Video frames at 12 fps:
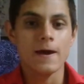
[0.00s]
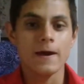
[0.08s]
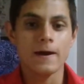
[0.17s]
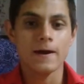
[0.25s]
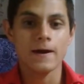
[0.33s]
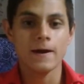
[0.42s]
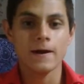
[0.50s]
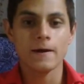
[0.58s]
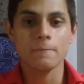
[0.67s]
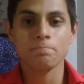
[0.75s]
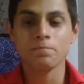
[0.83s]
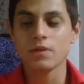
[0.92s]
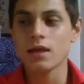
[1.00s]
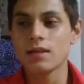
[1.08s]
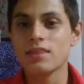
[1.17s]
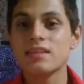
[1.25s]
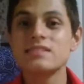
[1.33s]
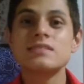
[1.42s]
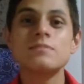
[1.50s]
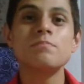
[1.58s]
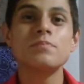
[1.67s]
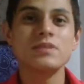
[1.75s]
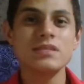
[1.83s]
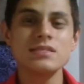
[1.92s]
Uh, the
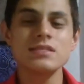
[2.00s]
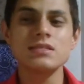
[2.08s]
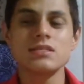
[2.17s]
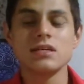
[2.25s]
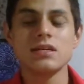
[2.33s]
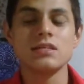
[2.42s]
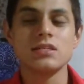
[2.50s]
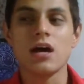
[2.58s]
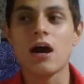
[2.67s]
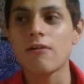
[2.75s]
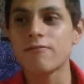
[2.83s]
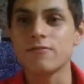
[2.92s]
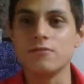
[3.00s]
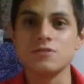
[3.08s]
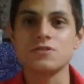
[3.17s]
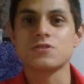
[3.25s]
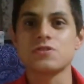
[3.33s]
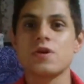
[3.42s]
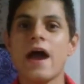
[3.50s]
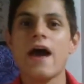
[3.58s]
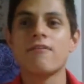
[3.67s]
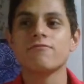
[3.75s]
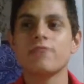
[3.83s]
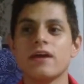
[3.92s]
simplicity it offers to
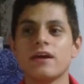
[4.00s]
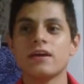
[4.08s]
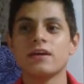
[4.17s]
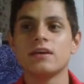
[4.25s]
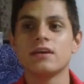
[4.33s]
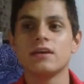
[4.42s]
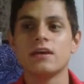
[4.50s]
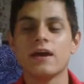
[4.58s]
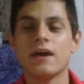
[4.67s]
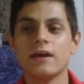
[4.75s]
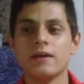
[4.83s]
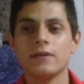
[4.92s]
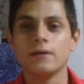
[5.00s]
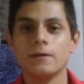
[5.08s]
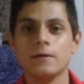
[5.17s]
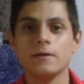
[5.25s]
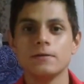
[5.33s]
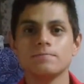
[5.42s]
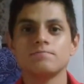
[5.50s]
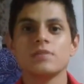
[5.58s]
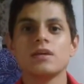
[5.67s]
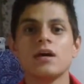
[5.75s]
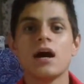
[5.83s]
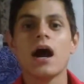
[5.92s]
have a
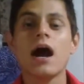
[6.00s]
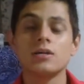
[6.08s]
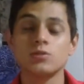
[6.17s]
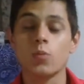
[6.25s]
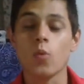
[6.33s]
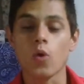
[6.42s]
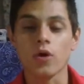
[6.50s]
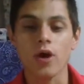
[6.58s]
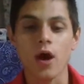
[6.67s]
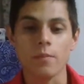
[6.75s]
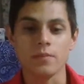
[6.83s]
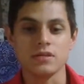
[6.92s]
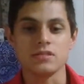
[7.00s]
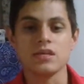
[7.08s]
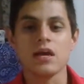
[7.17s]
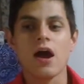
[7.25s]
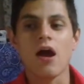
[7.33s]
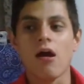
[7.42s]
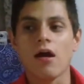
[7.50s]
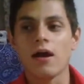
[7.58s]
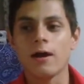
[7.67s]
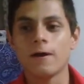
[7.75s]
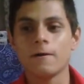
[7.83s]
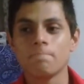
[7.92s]
hardware copies
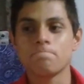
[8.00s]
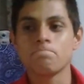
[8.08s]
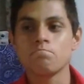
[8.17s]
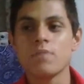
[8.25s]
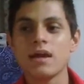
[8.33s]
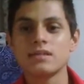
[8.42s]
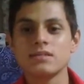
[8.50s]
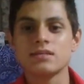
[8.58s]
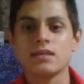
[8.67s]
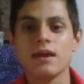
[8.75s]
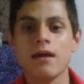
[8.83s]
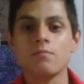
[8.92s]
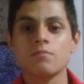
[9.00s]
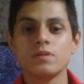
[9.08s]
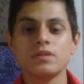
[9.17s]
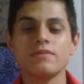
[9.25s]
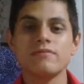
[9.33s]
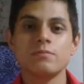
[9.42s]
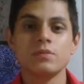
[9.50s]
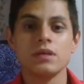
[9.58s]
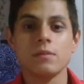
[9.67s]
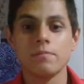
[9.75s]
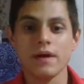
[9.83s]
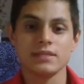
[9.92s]
makes it
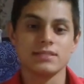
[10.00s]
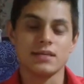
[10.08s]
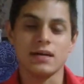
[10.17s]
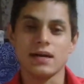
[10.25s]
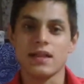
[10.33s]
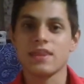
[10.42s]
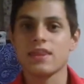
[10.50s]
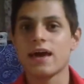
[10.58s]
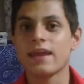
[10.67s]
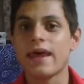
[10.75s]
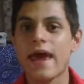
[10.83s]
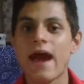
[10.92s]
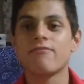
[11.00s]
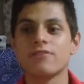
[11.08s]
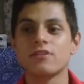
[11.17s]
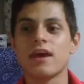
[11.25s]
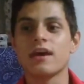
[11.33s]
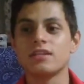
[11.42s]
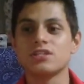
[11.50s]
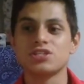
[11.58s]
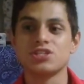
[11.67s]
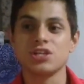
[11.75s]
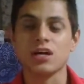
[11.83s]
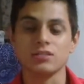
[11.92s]
unbelievably better than having a
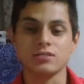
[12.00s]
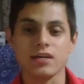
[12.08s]
digital